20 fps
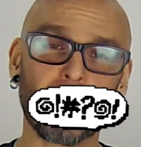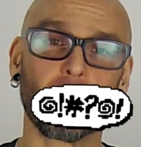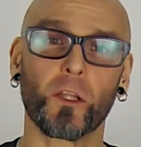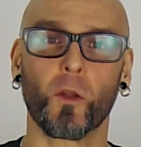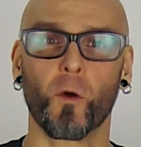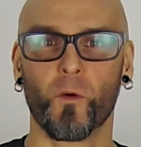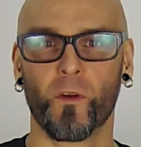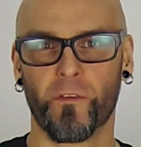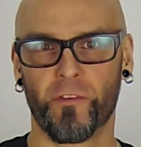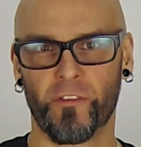
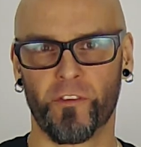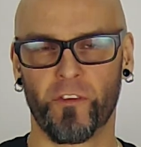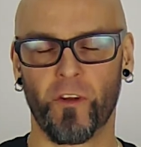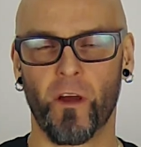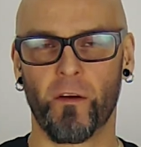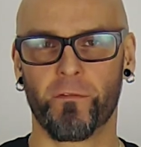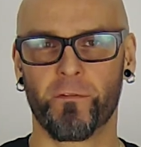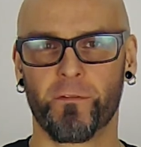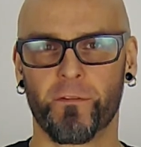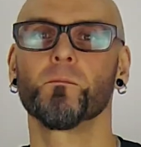load of
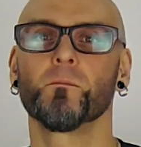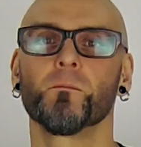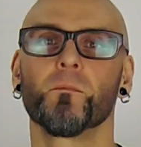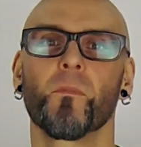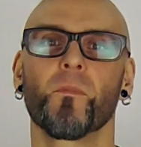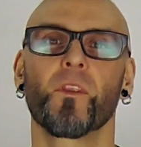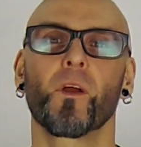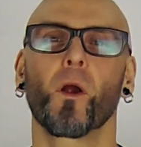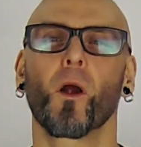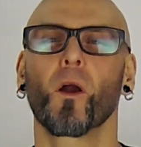stuff.
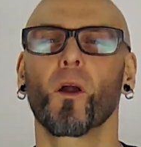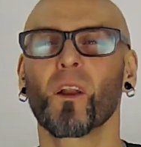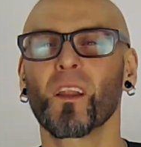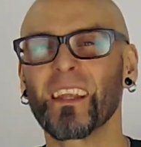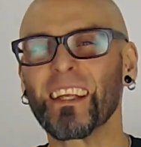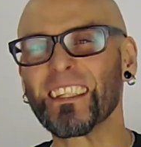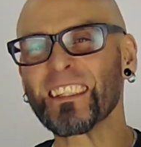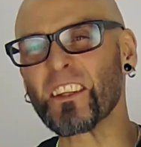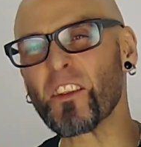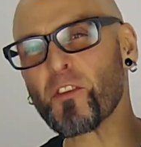There are at
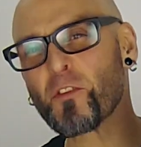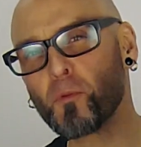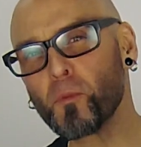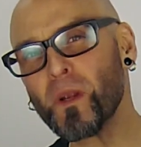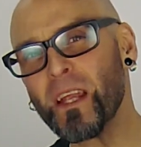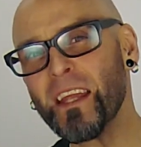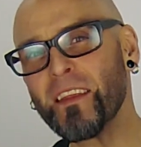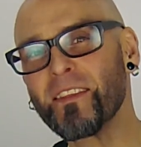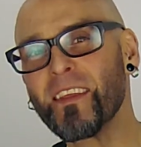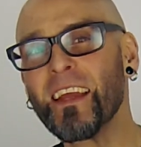least
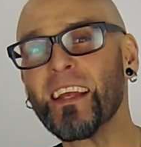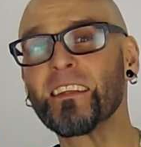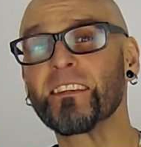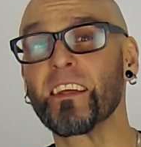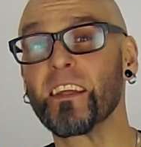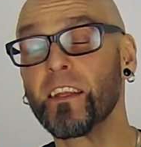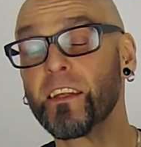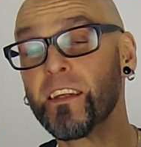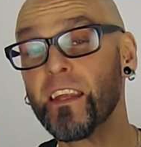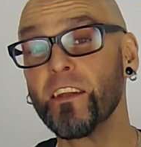3 things
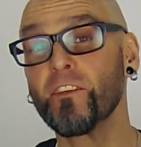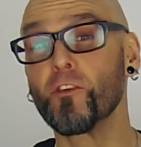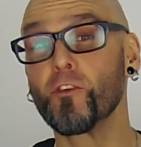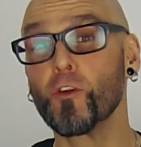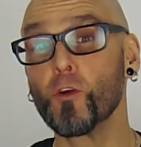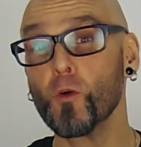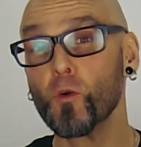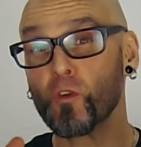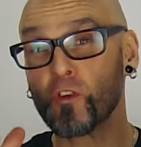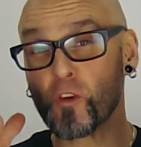that you need to
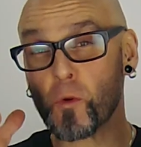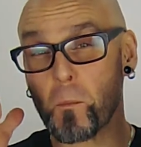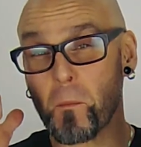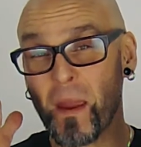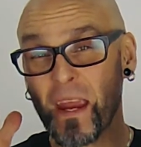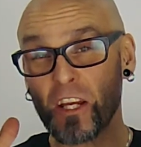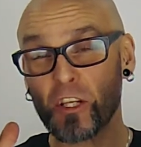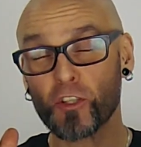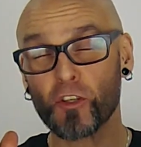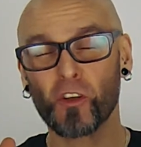do to
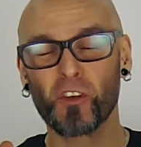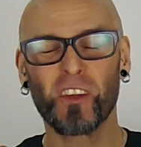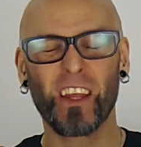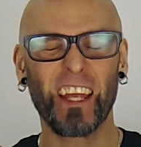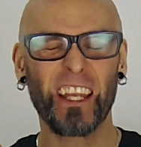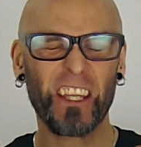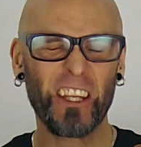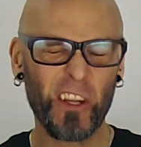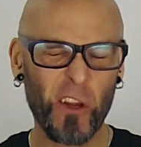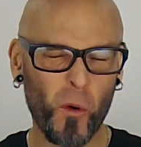make sure
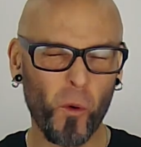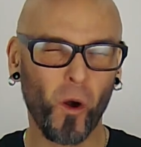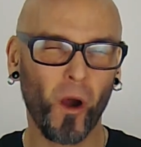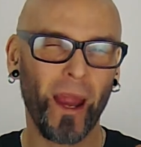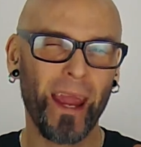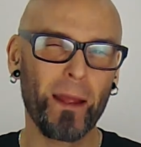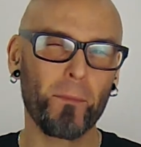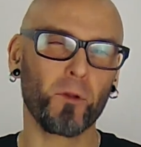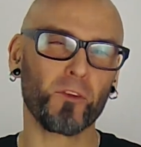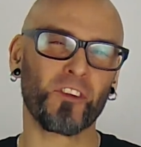that you are
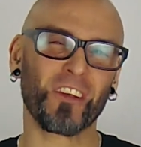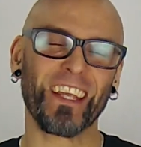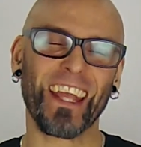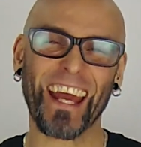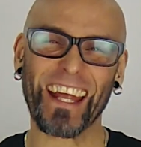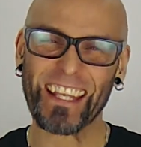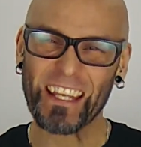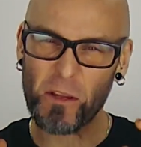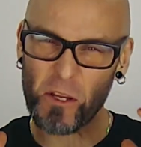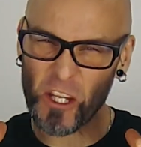able to
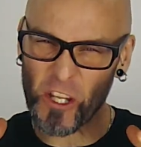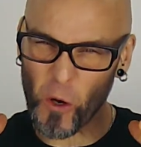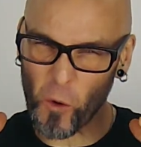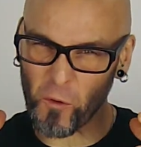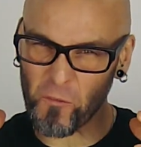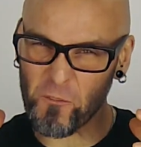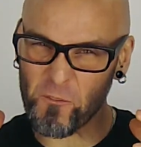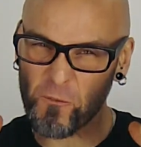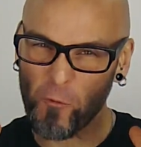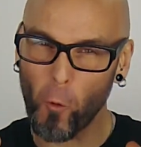get
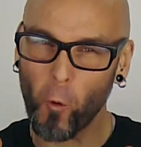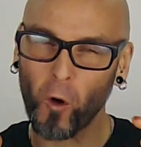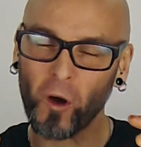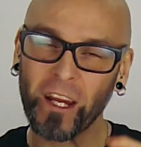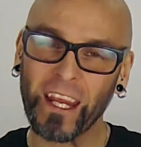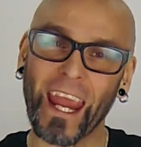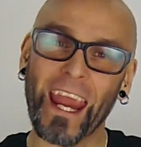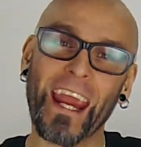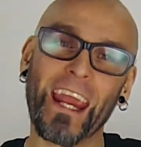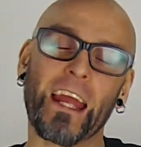your
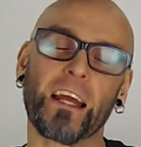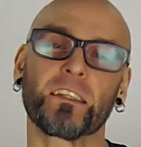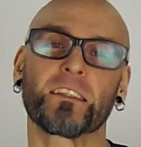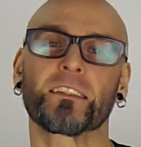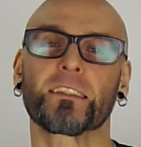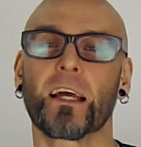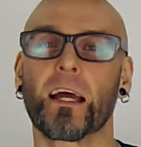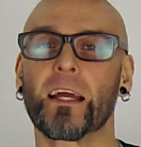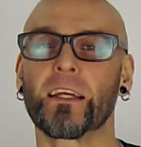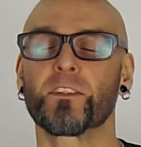4K
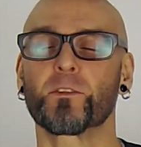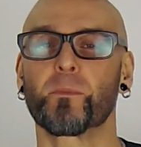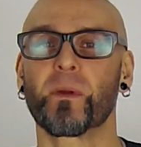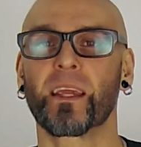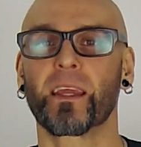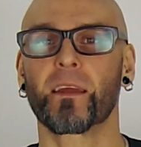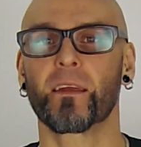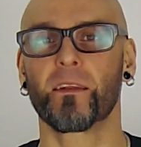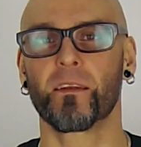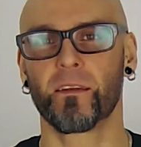
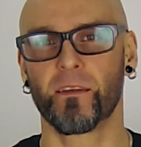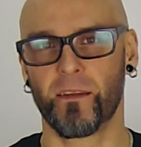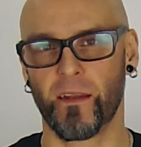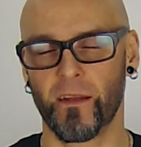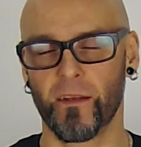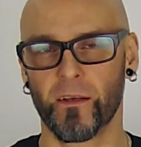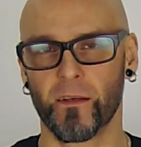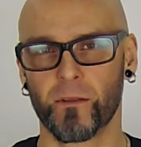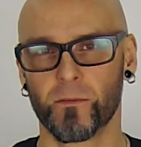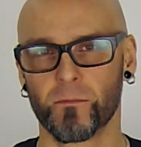seismic
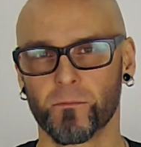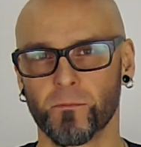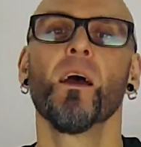data.